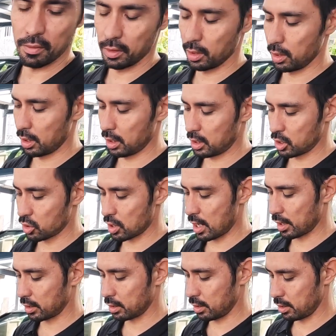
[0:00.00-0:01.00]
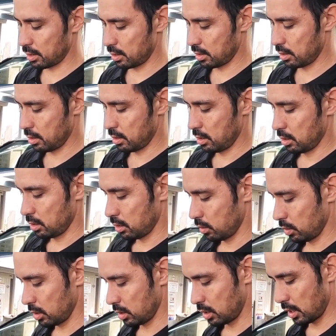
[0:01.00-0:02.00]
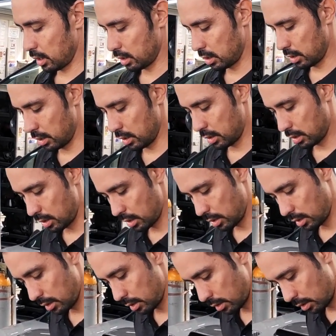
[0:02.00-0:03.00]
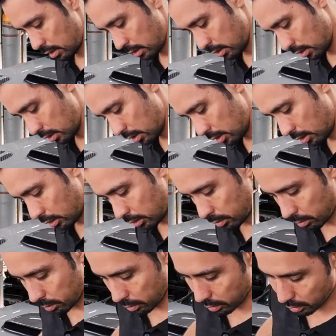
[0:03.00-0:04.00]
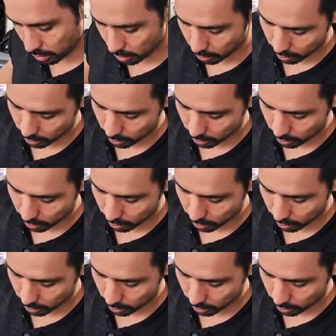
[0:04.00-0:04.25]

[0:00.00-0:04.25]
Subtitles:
we have a little extractor. So we'll just take this, put it